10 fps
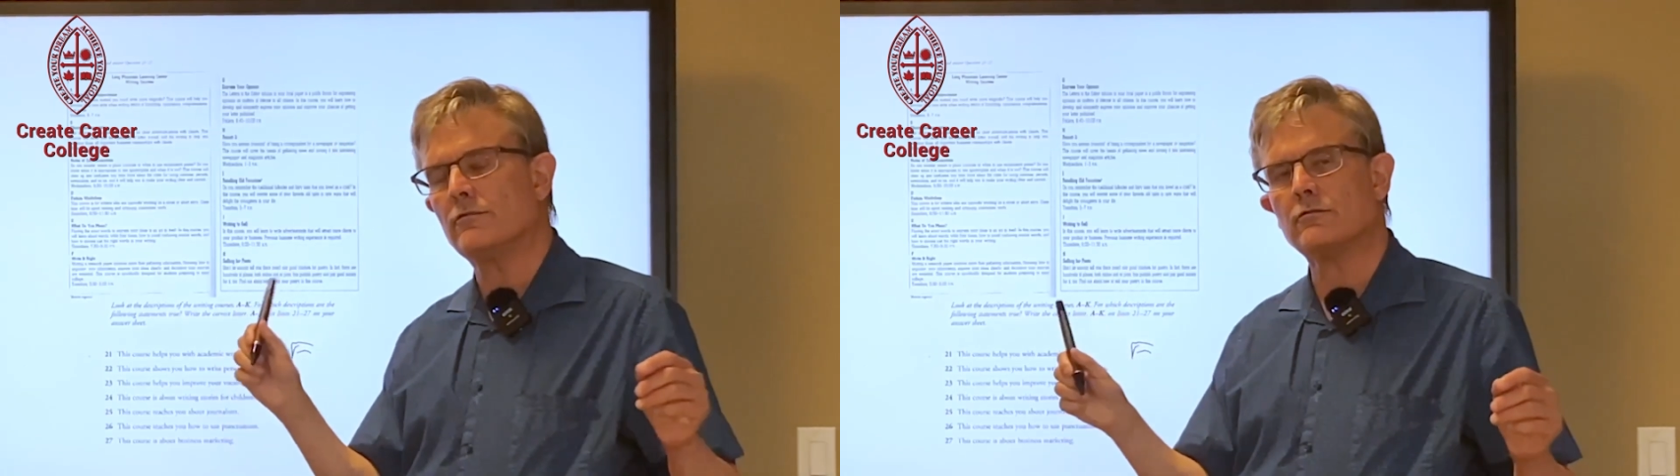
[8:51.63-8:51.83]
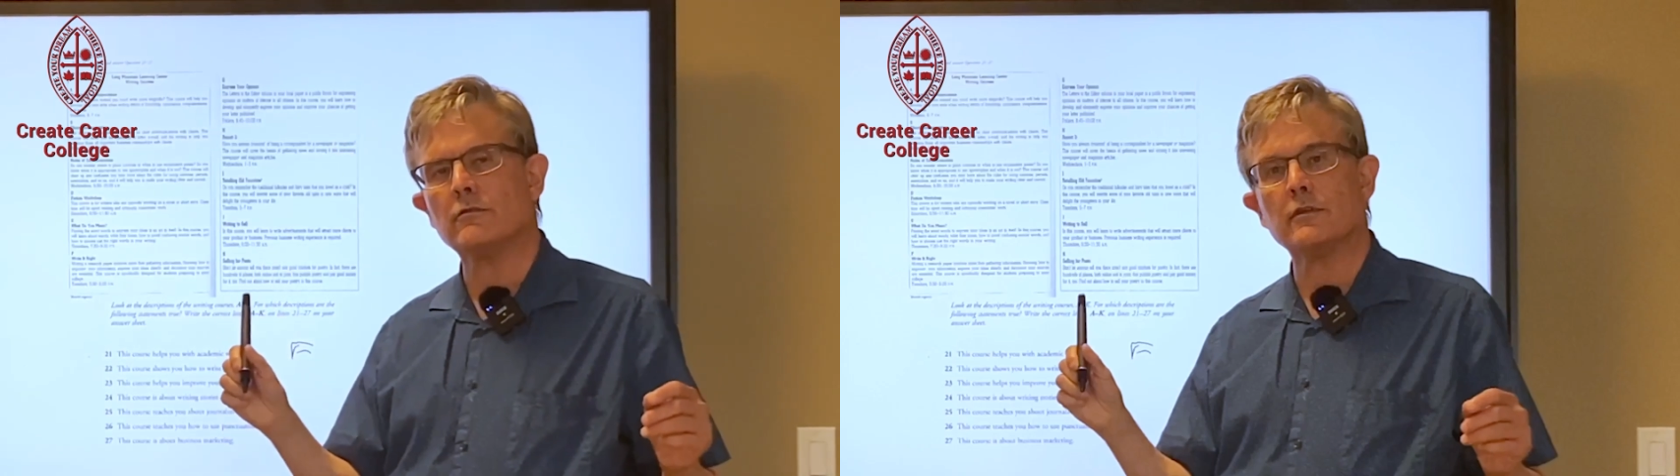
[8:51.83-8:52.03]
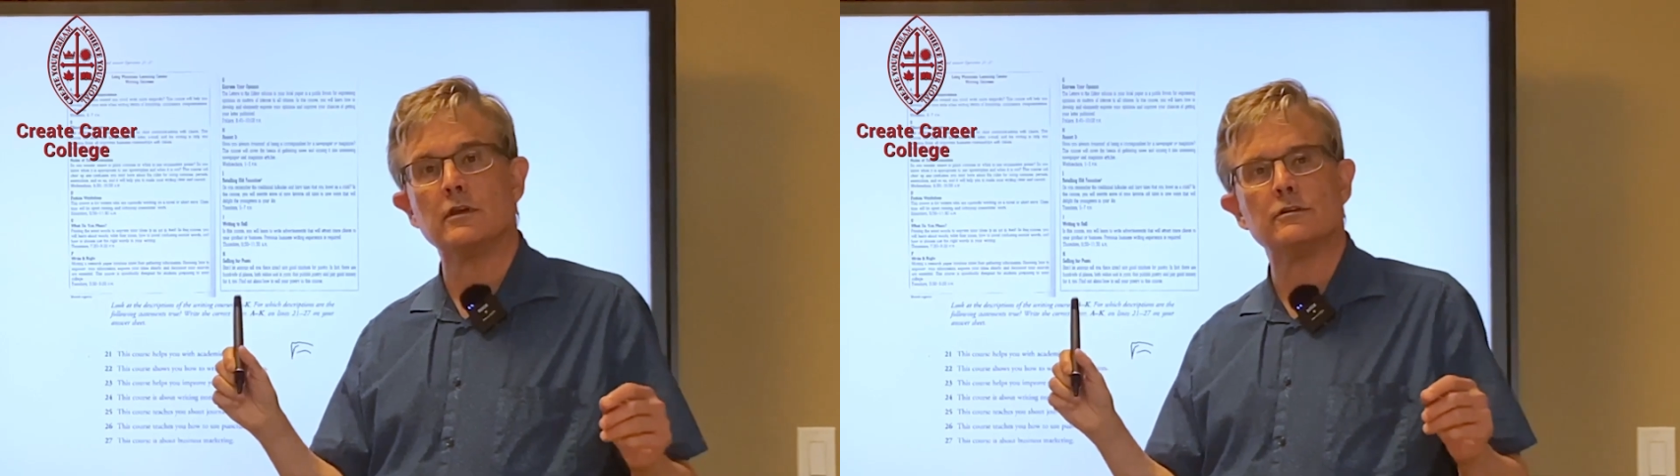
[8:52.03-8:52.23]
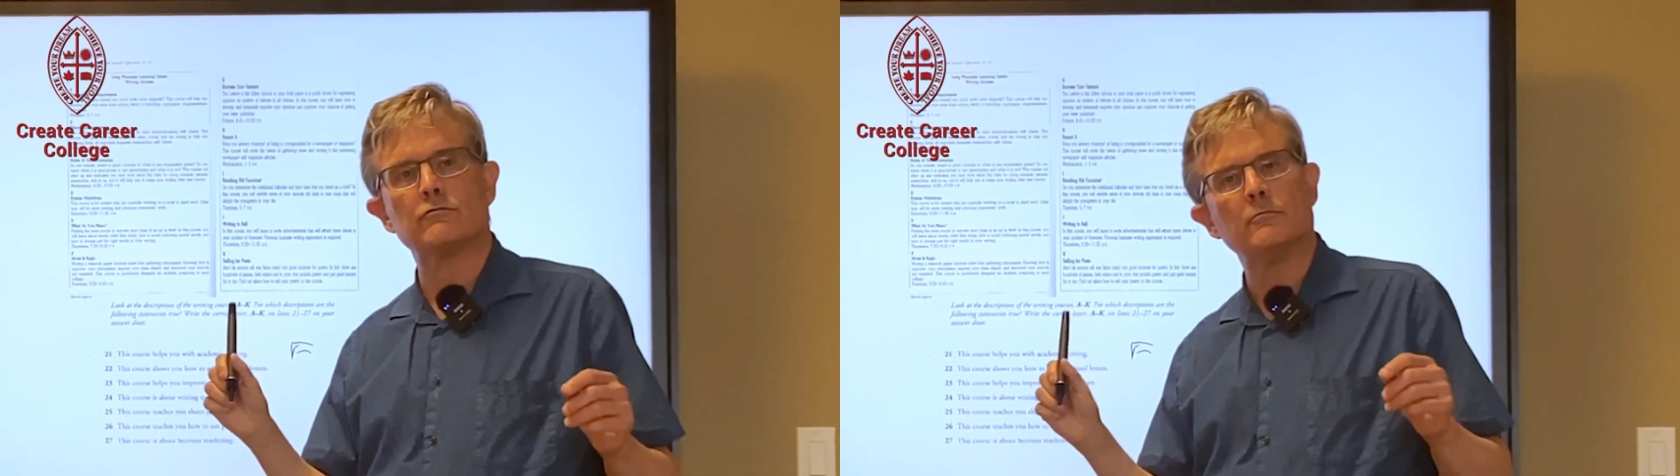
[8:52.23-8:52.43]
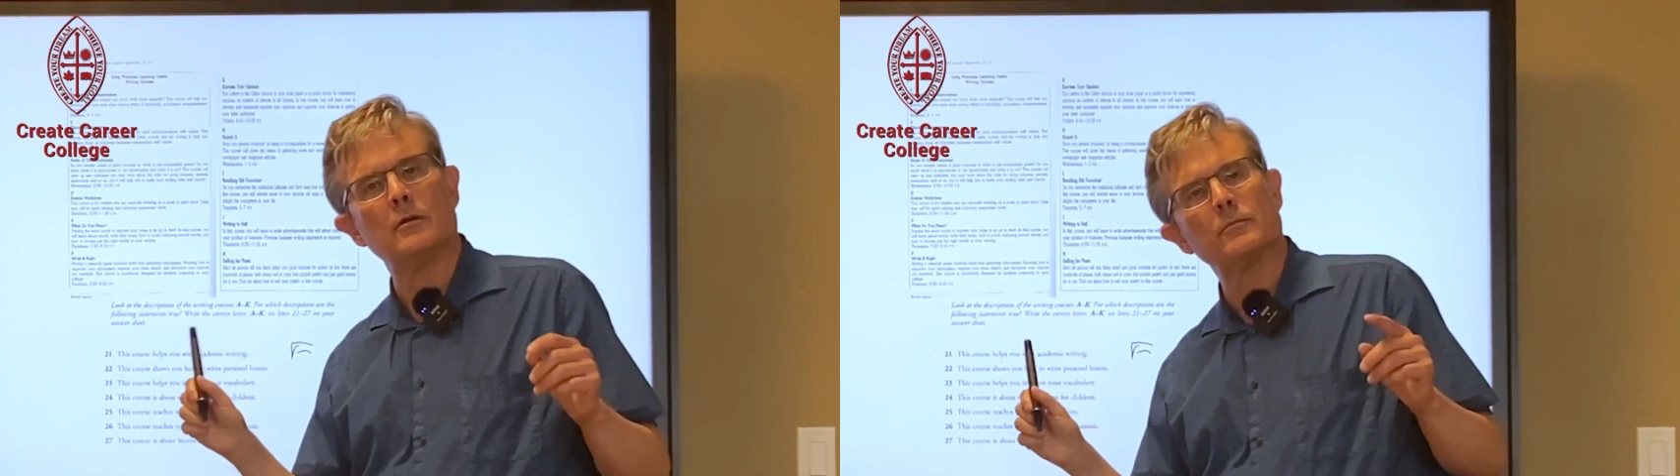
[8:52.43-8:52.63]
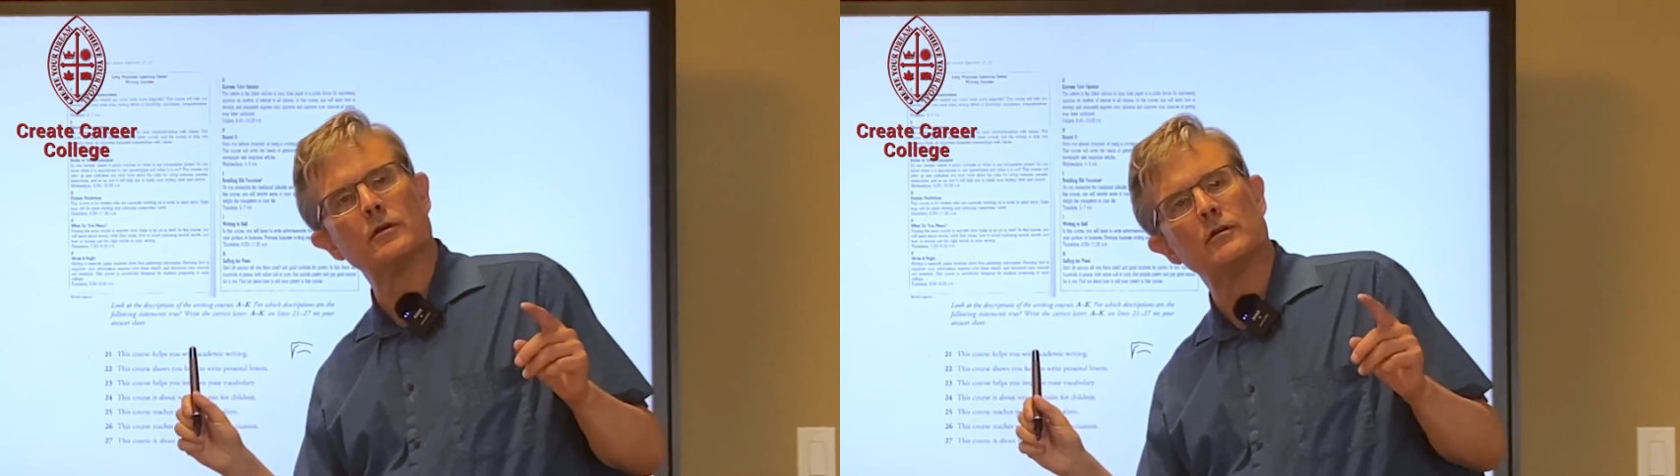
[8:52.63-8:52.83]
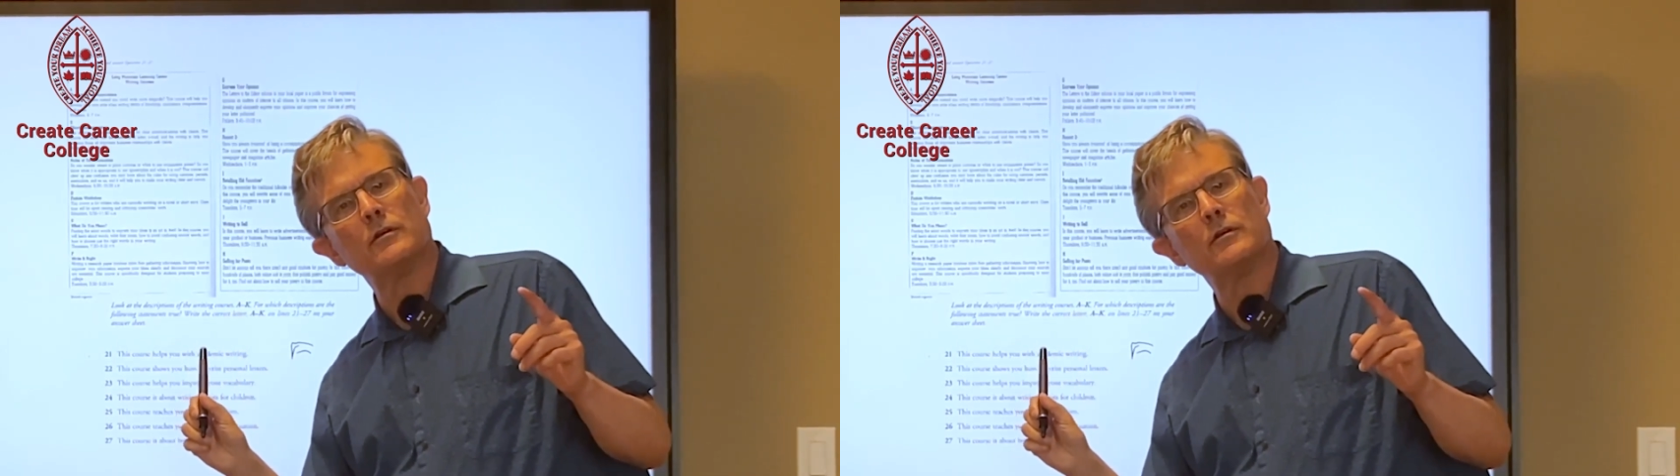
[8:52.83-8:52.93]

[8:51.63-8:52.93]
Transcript: through these, remember,